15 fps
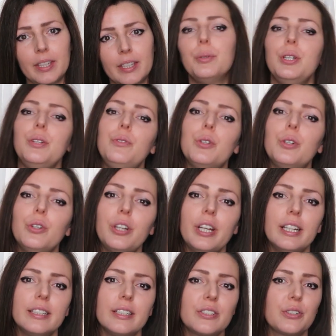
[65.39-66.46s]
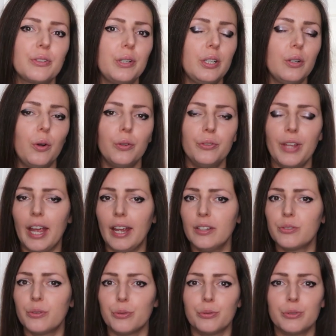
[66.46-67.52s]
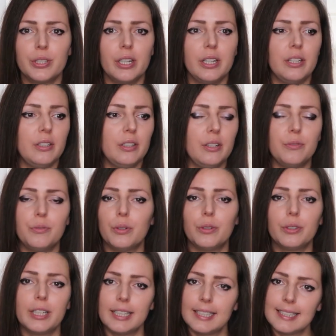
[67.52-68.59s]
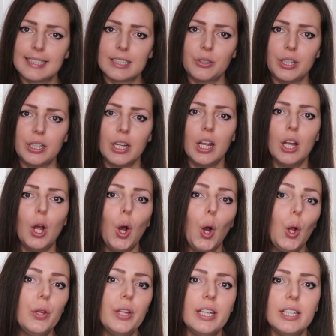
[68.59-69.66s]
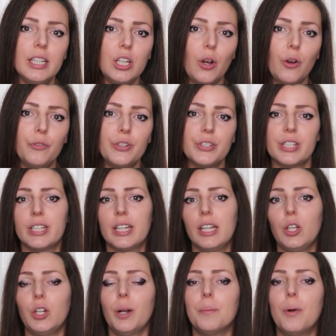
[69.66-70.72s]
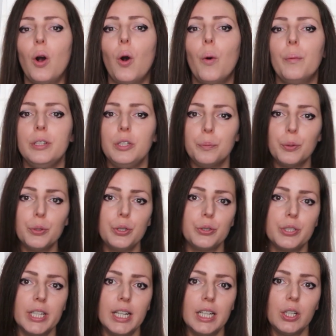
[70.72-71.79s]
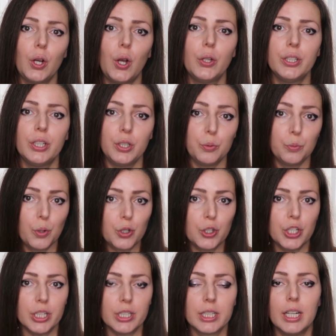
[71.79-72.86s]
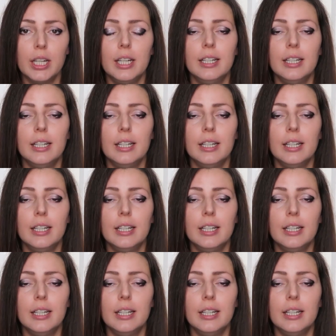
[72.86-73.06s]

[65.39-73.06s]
But if you're looking at the screen all day, so say if you're looking at the screen all day in the office and then you come home and you put your telly on and you watch it